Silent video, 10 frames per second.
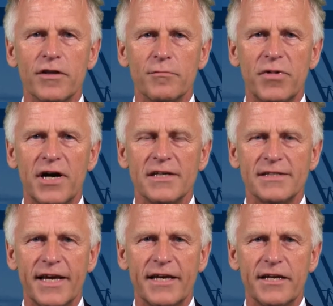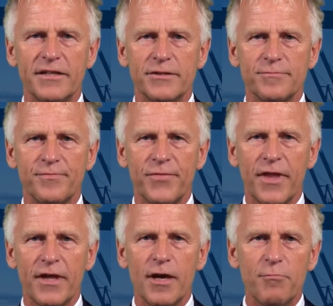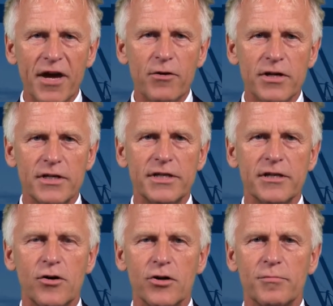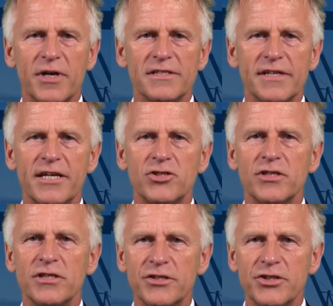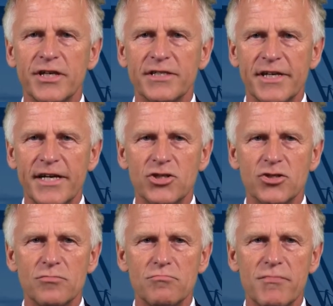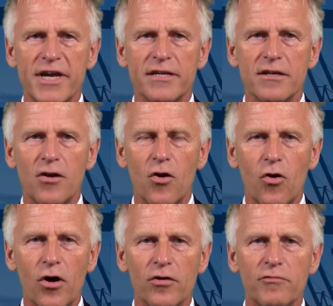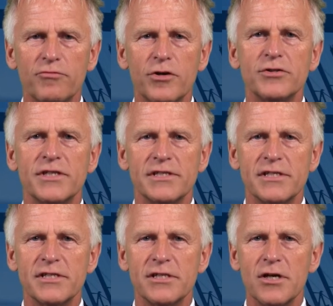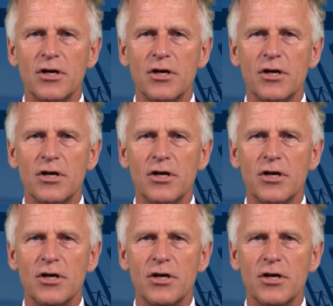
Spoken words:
the past decade. Apparently, automation and digitization made a lot of processes